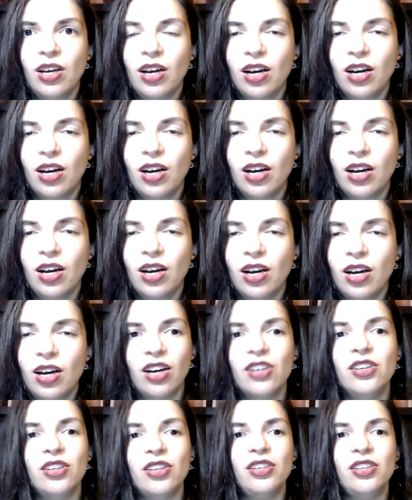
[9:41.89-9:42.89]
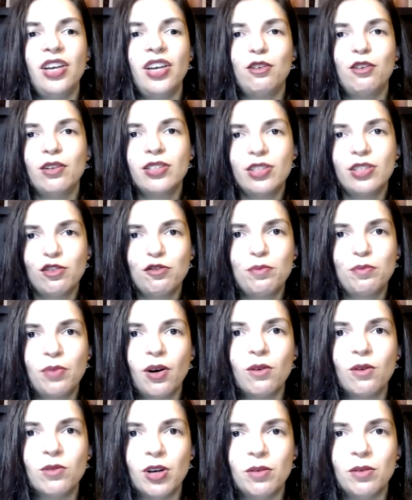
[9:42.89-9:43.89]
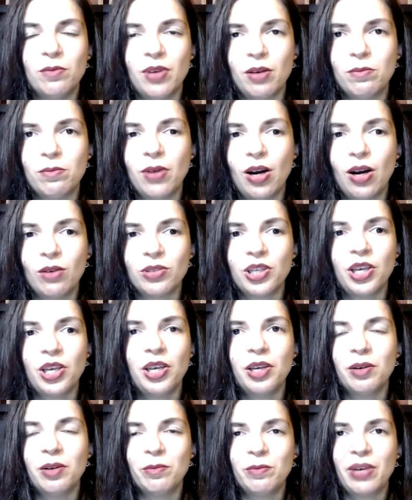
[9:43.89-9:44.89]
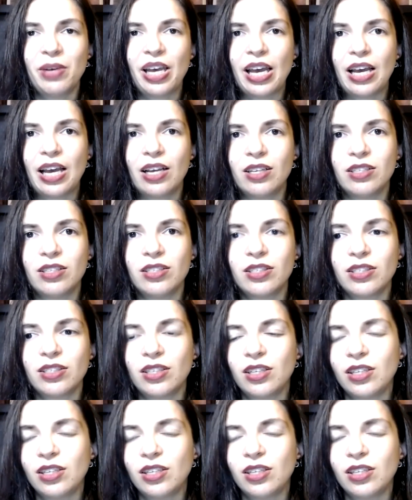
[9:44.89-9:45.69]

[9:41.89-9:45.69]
a narrative poem about him as